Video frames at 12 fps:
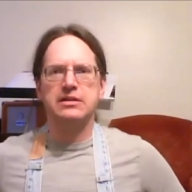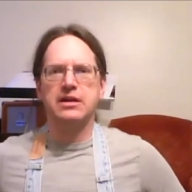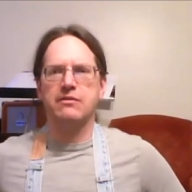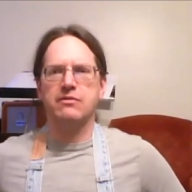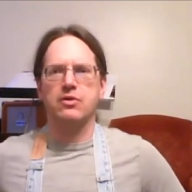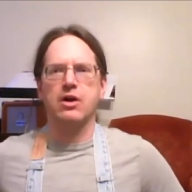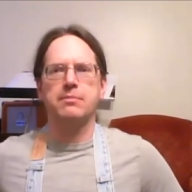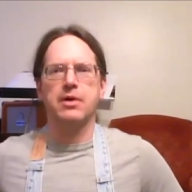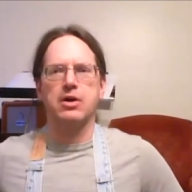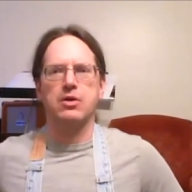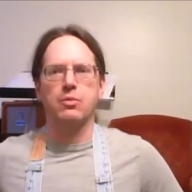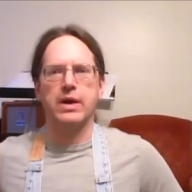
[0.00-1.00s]
cover
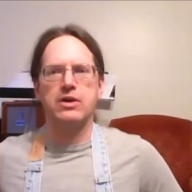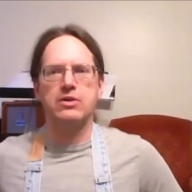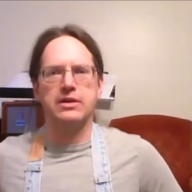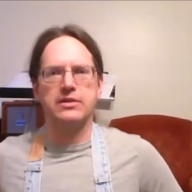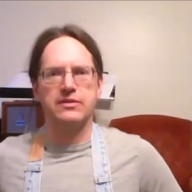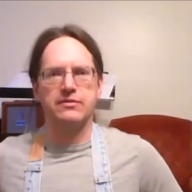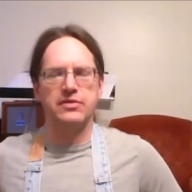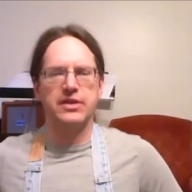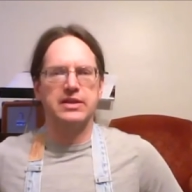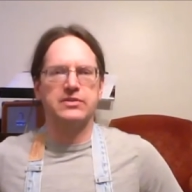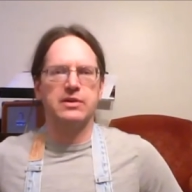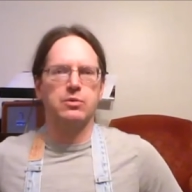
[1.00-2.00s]
up our awareness of the
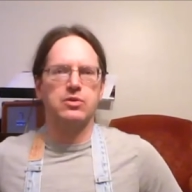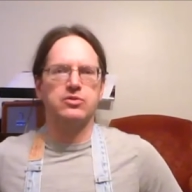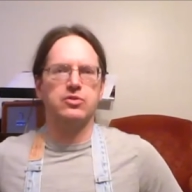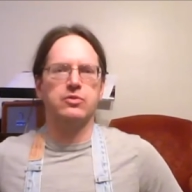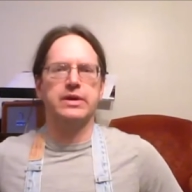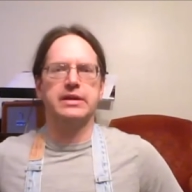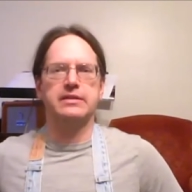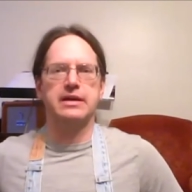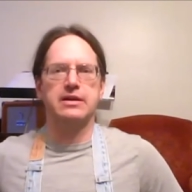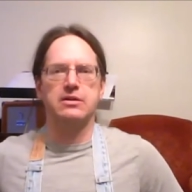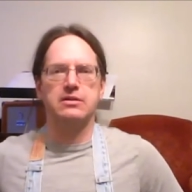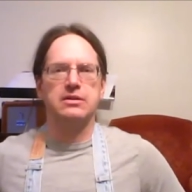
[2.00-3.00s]
things that we're doing
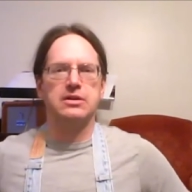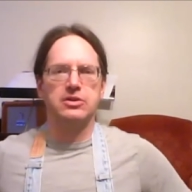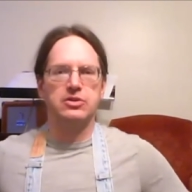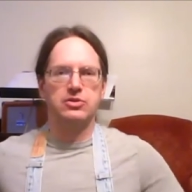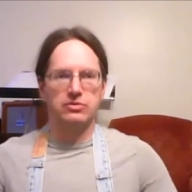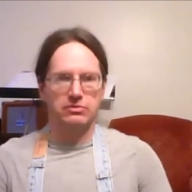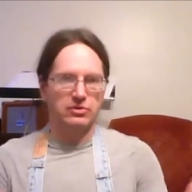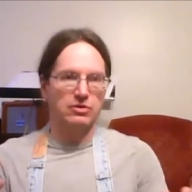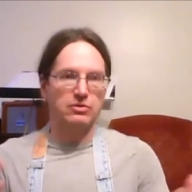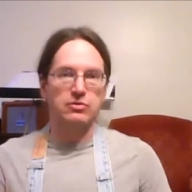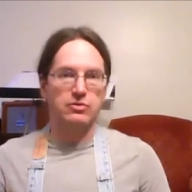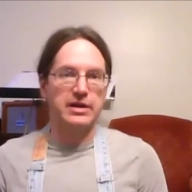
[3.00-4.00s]
that are, you know,
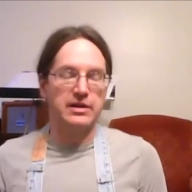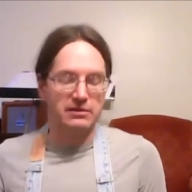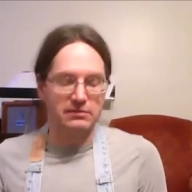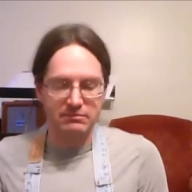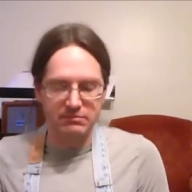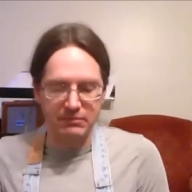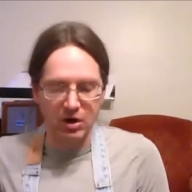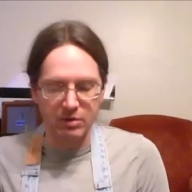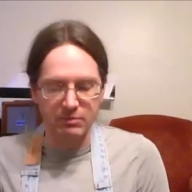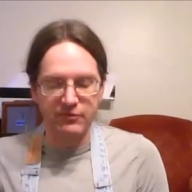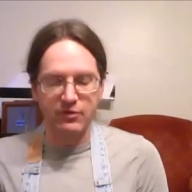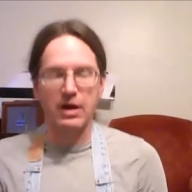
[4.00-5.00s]
creating
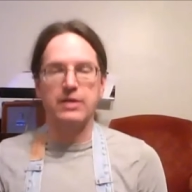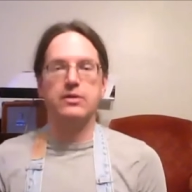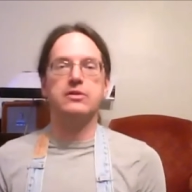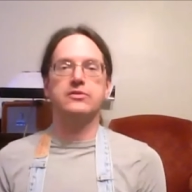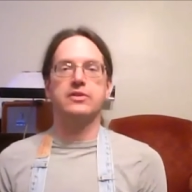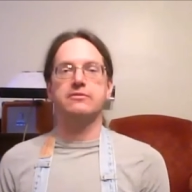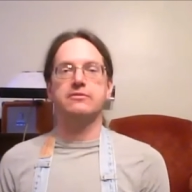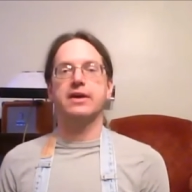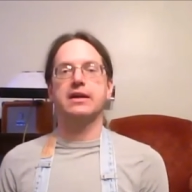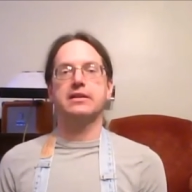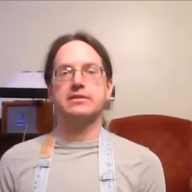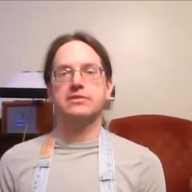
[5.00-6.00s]
harm for others and
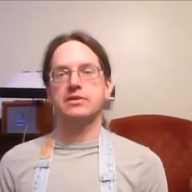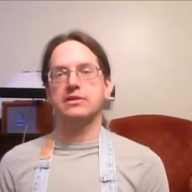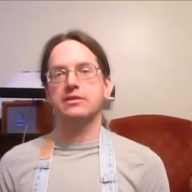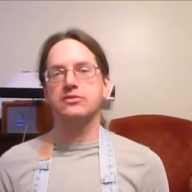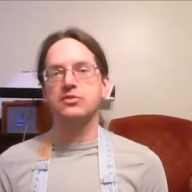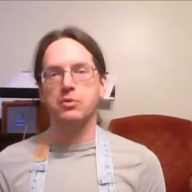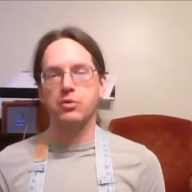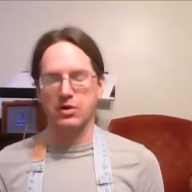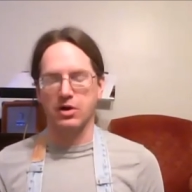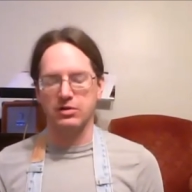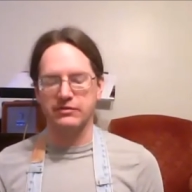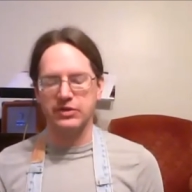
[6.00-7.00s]
failing to support
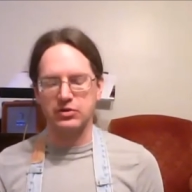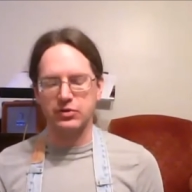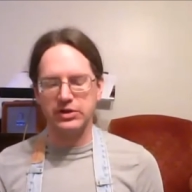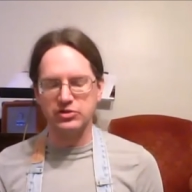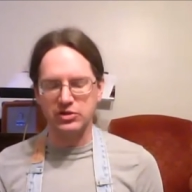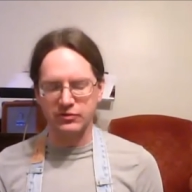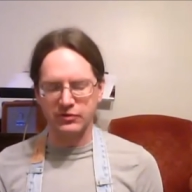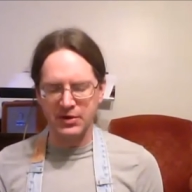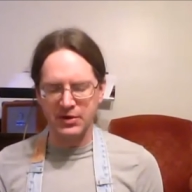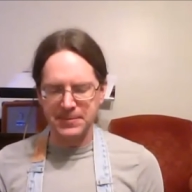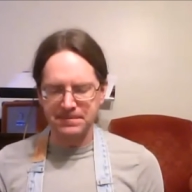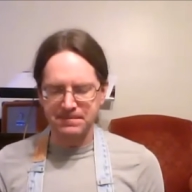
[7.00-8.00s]
all living creatures.
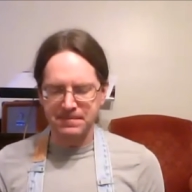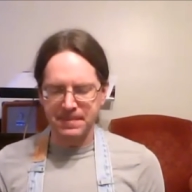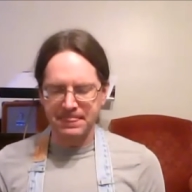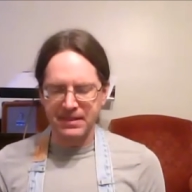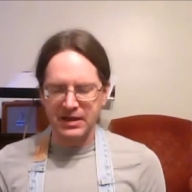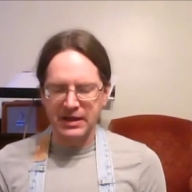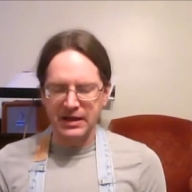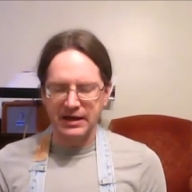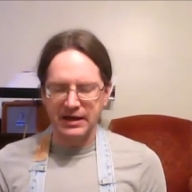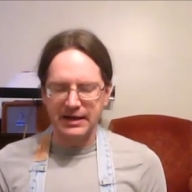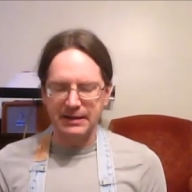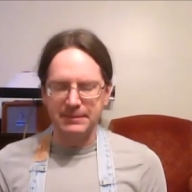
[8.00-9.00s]

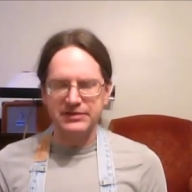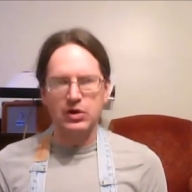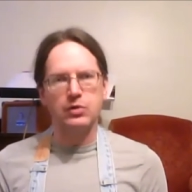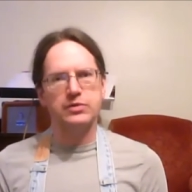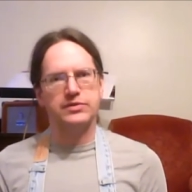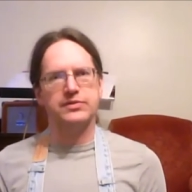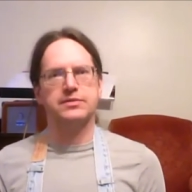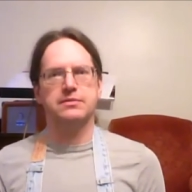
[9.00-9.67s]
Um, and so its